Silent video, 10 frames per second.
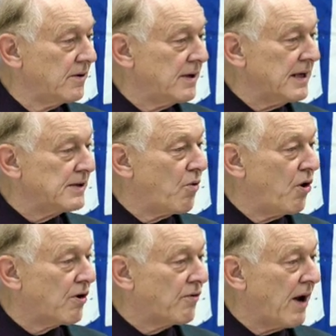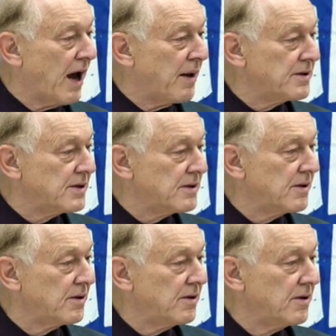these war crimes.
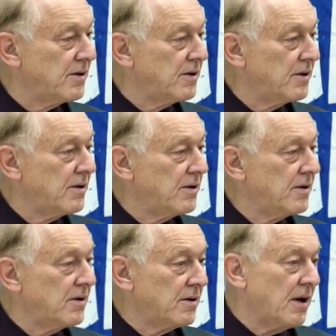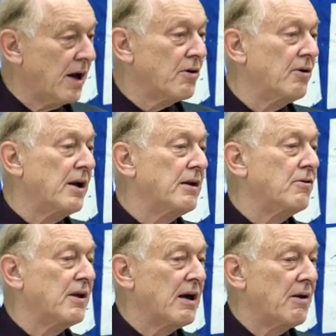Not only
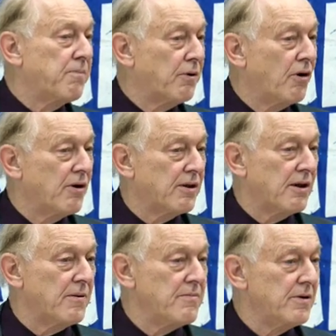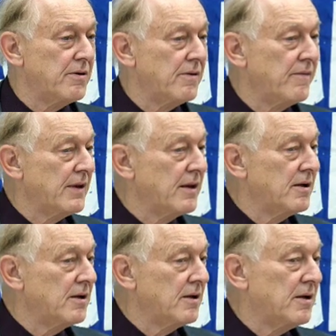do they applaud them,
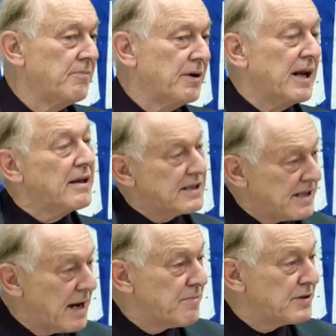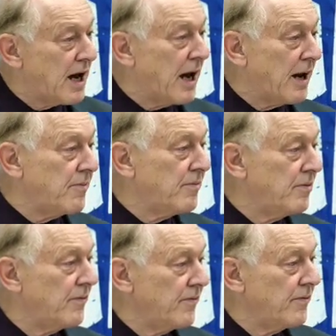but at the same time,
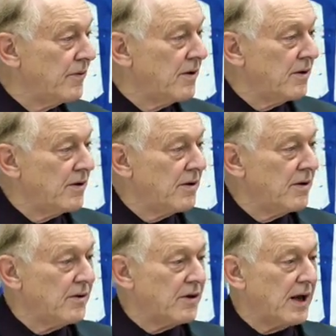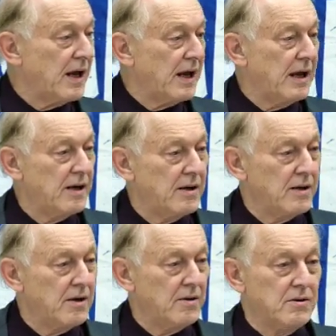they
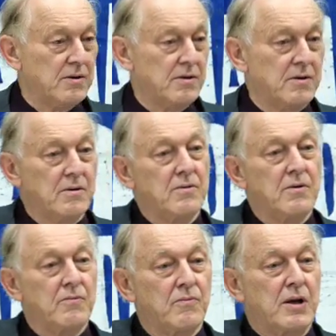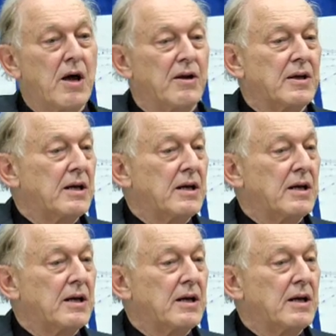will not